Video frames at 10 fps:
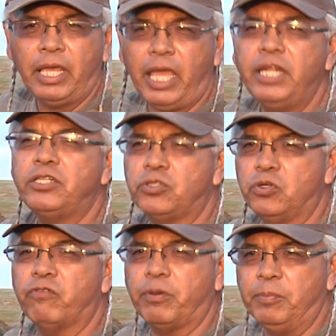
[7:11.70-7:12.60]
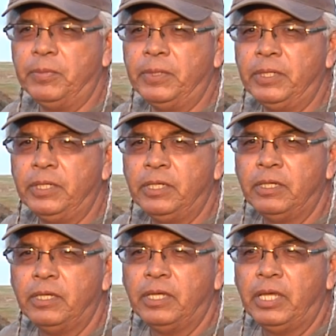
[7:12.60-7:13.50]
82 of them.
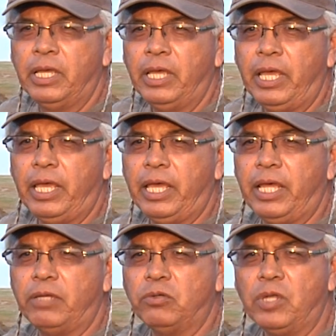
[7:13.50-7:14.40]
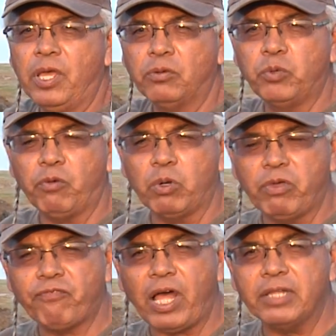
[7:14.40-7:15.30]
And when
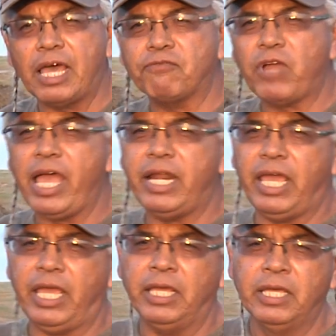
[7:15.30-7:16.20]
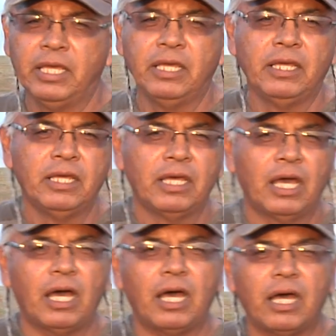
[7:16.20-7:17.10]
we filed that Friday,
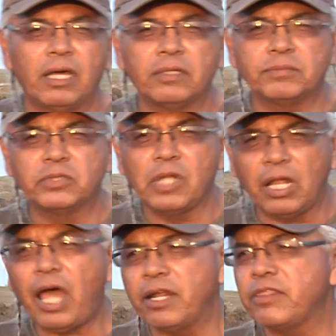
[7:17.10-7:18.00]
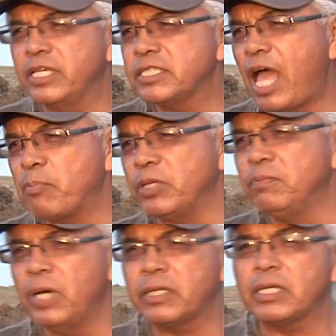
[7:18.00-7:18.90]
a lot of things happened.
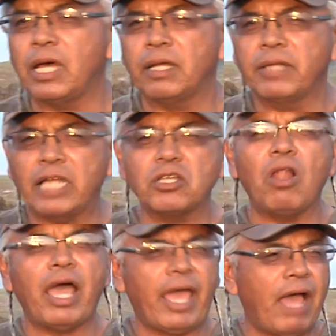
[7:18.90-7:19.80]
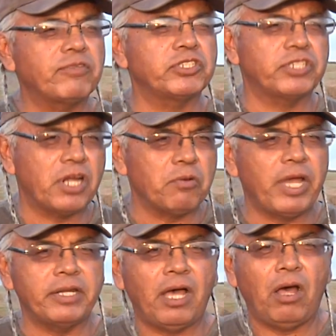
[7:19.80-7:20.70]
But that's all I have to share
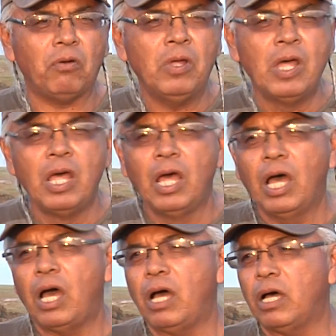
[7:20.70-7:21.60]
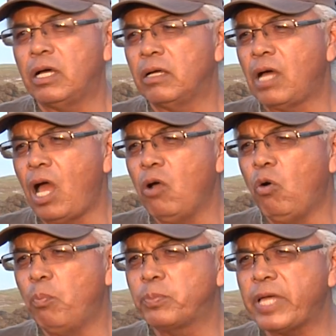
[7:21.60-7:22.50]
right now. I
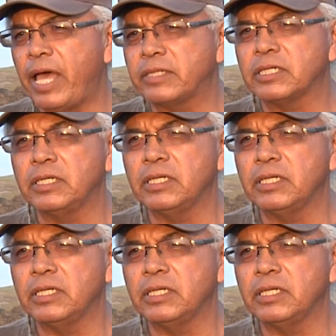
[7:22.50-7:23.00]
hope that